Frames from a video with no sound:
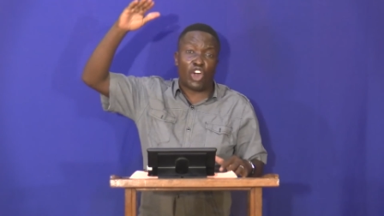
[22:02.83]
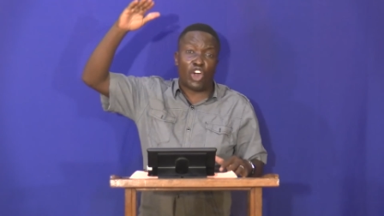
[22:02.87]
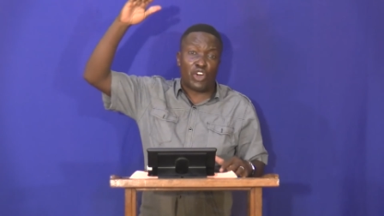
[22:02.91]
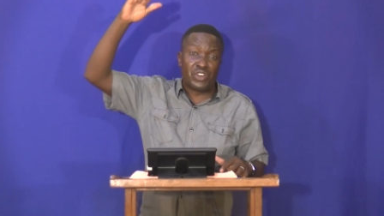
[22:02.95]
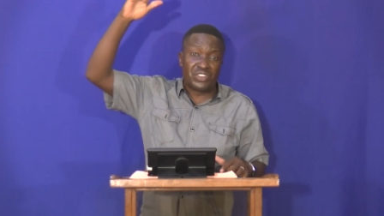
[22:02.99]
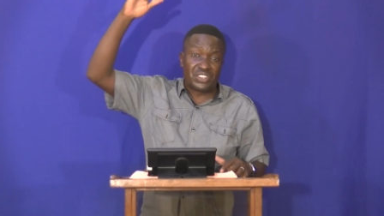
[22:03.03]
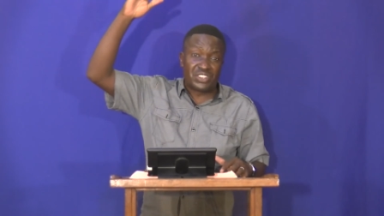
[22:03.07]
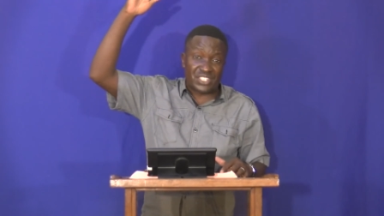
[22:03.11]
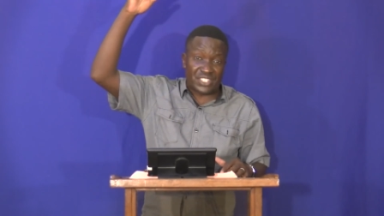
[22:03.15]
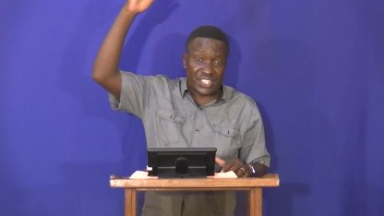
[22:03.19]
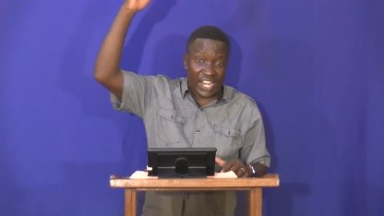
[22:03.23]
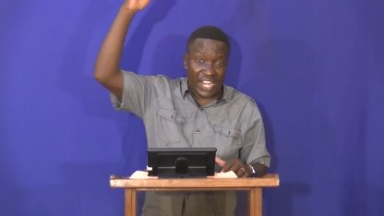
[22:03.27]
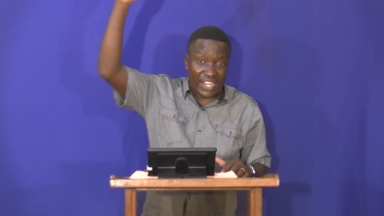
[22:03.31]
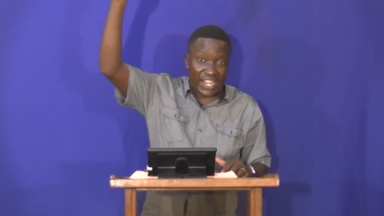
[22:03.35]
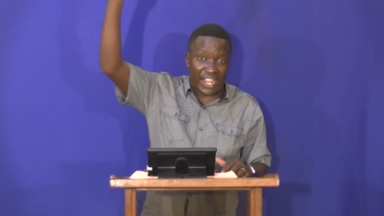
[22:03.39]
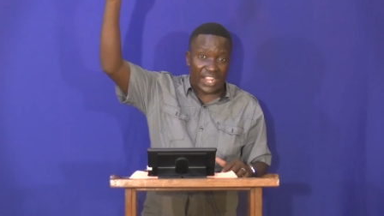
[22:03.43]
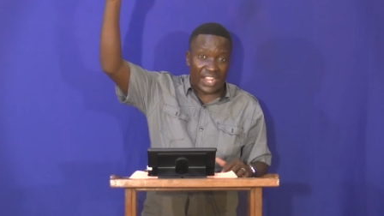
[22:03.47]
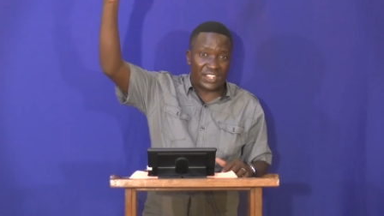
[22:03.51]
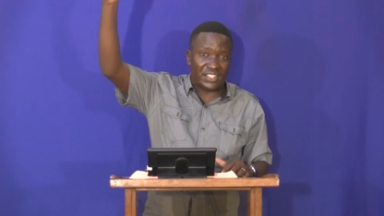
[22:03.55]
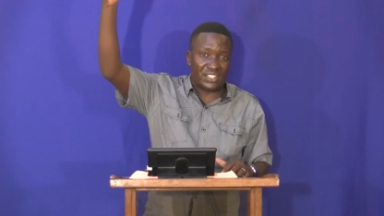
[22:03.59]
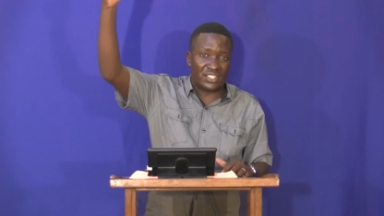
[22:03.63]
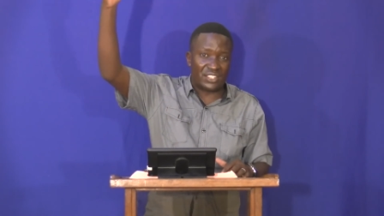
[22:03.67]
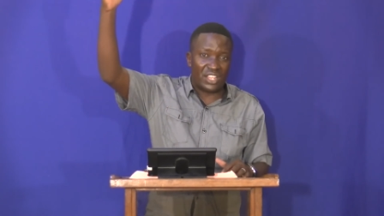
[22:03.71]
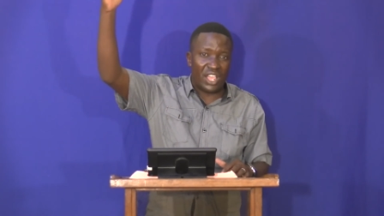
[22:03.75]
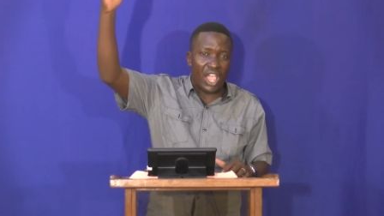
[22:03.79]
own
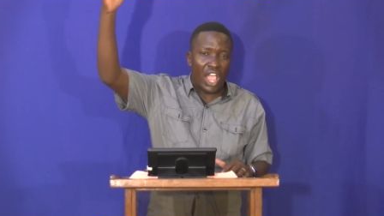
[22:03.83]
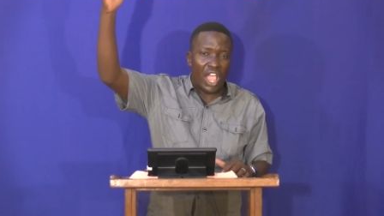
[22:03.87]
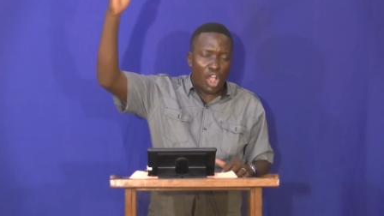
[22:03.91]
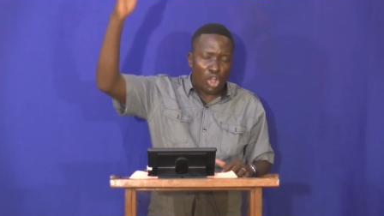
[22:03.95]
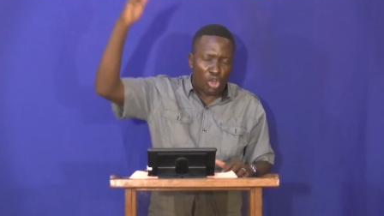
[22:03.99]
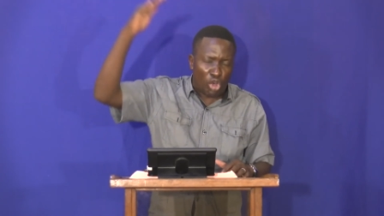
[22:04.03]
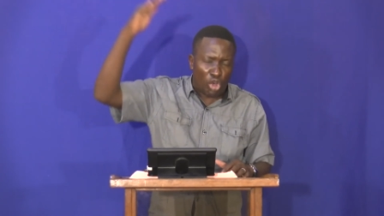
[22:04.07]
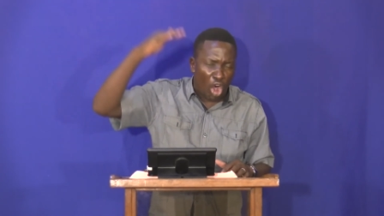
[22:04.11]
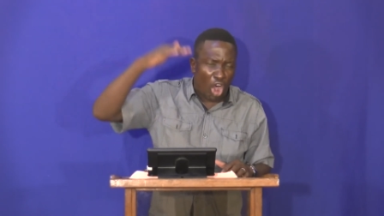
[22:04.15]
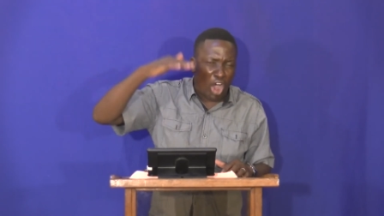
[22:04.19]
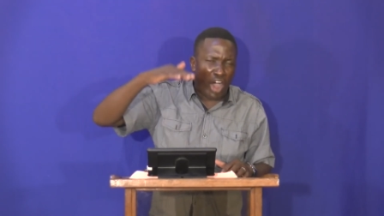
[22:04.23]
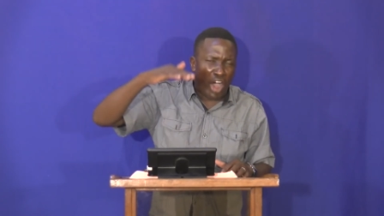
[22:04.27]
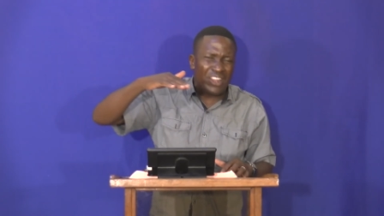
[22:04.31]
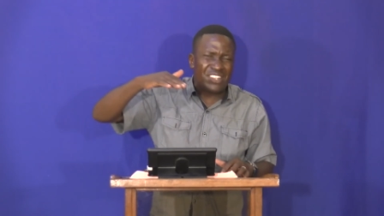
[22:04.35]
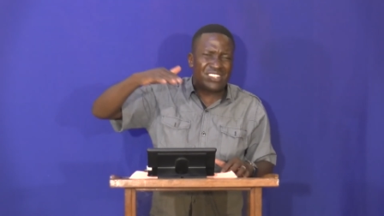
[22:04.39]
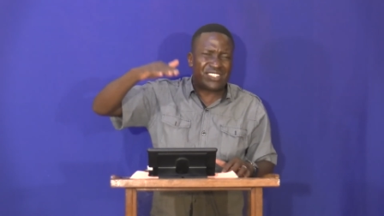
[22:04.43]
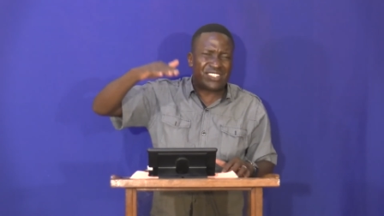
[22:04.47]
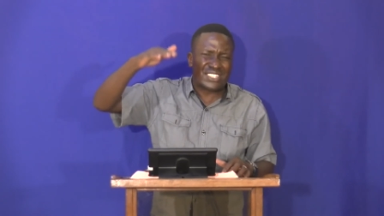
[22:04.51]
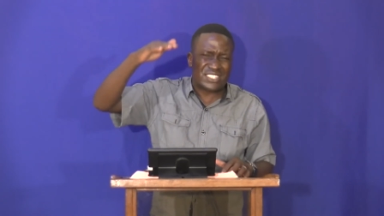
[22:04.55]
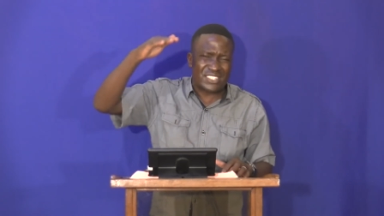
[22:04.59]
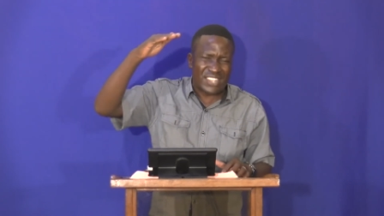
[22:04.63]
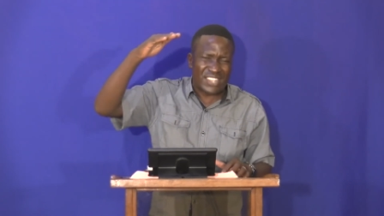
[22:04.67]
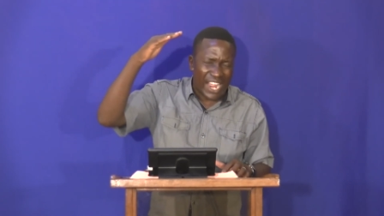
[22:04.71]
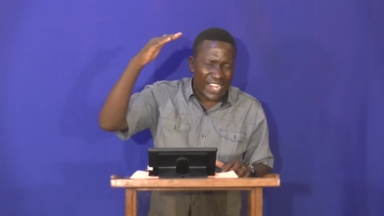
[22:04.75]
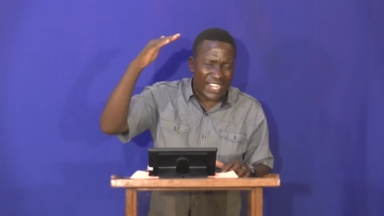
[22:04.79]
standard. God's
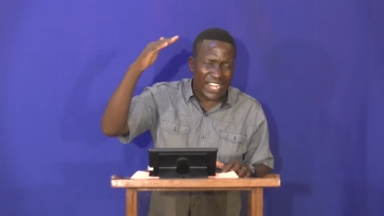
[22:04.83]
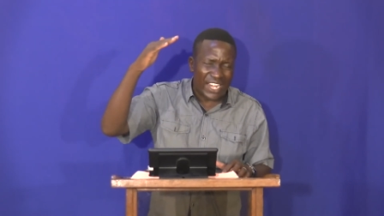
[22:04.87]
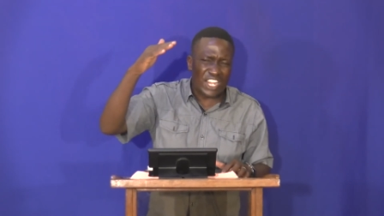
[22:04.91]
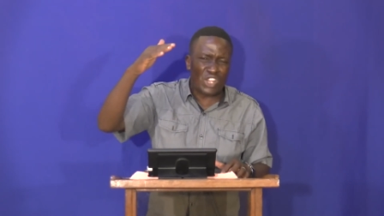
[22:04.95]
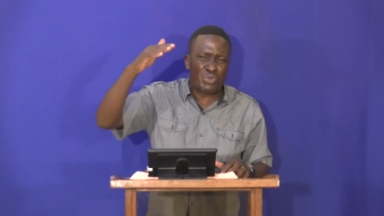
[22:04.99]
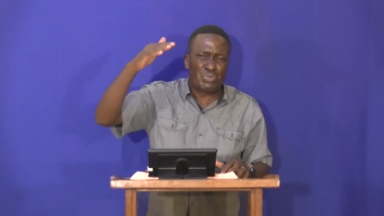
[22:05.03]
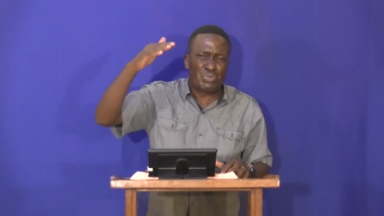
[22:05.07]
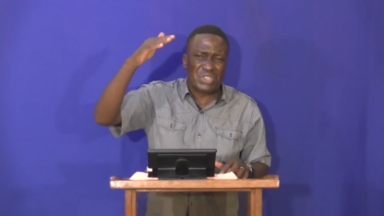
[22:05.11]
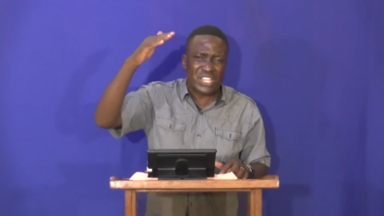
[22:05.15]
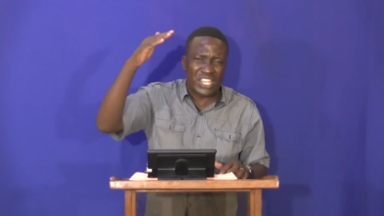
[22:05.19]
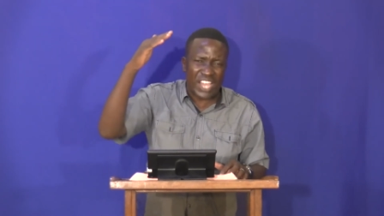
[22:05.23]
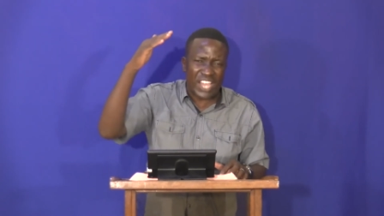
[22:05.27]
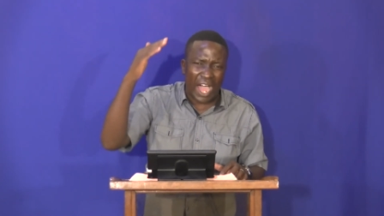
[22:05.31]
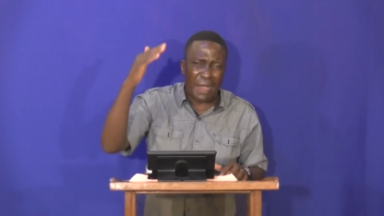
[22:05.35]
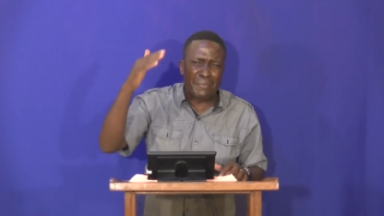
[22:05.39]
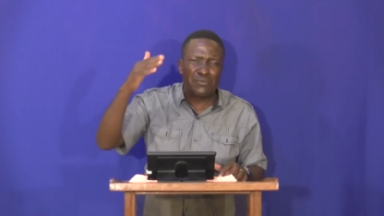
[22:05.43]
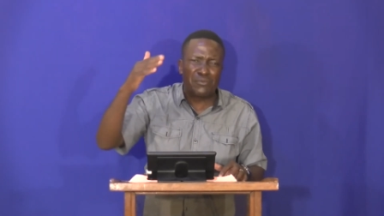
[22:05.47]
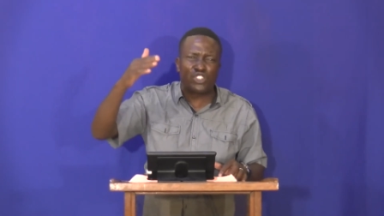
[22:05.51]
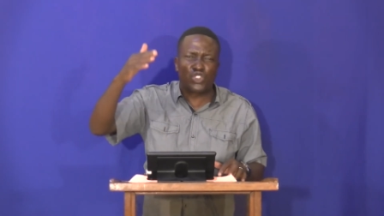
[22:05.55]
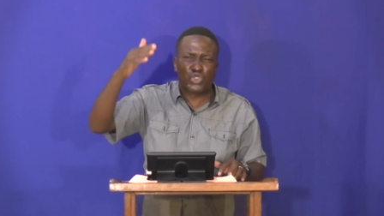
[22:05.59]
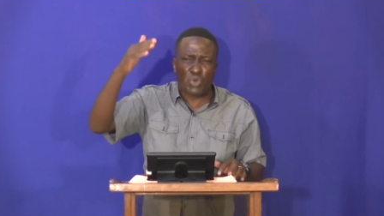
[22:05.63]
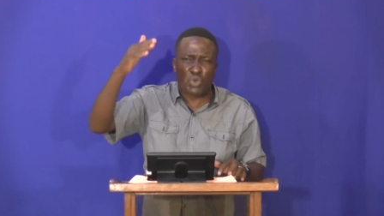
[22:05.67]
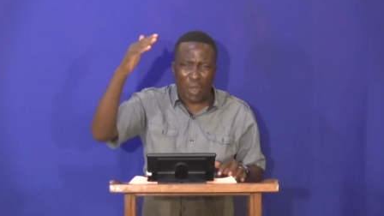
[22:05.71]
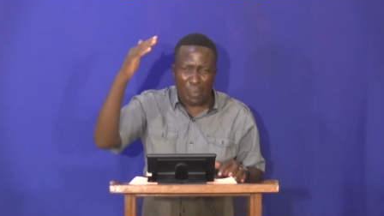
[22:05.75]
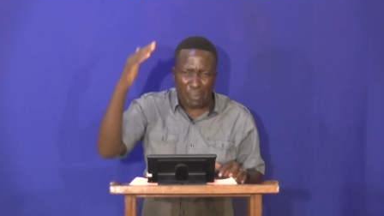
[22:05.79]
standard becomes
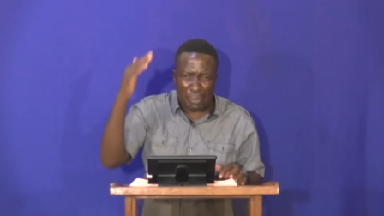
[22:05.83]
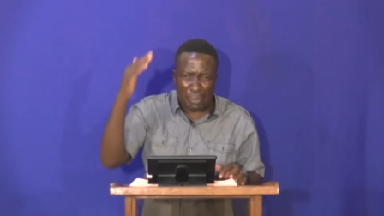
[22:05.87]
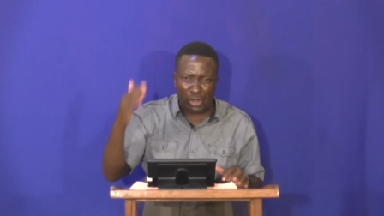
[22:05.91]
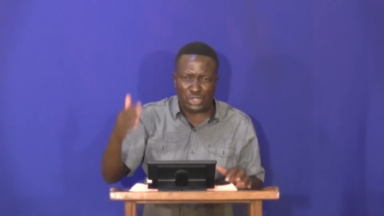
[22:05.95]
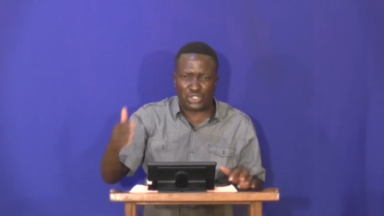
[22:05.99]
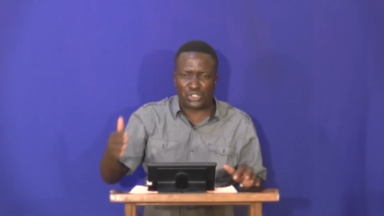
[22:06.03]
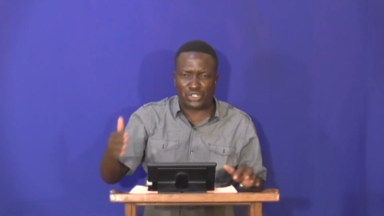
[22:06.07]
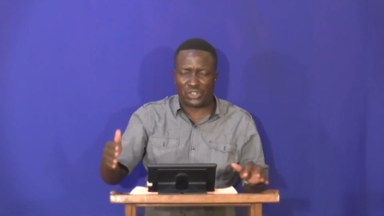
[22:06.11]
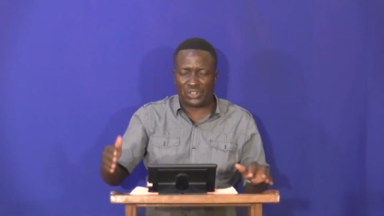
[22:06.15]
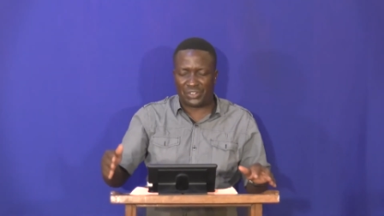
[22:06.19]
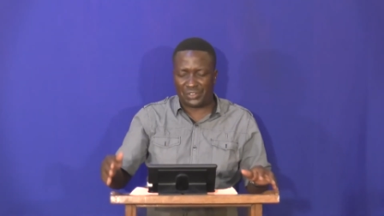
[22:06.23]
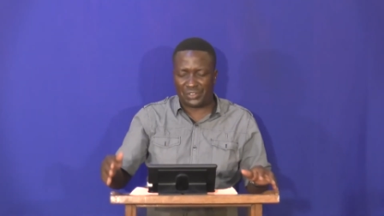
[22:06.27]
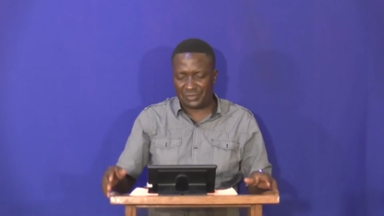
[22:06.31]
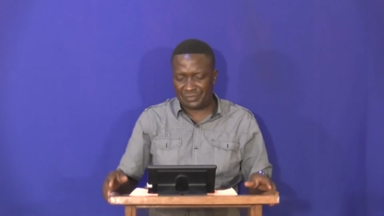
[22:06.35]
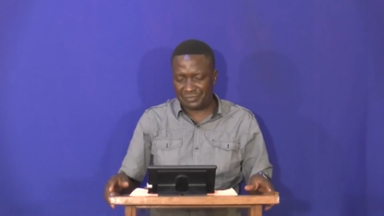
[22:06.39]
your portion.